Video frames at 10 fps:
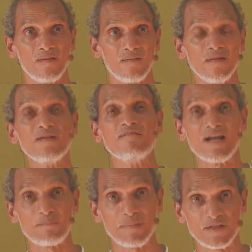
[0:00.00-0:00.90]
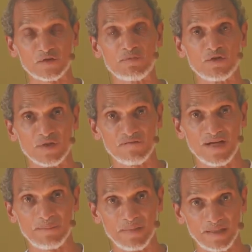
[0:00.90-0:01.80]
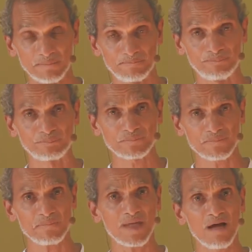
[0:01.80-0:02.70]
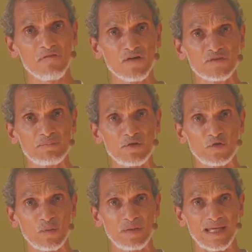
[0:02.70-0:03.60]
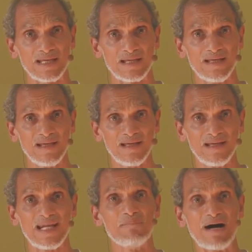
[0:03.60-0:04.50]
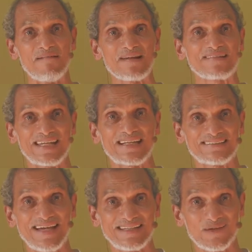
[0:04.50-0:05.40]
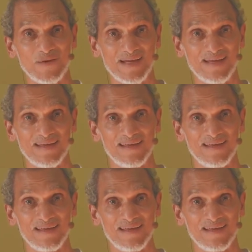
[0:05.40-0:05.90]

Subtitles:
development, the spiritual development of our spiritual being in a marvelous and exciting way.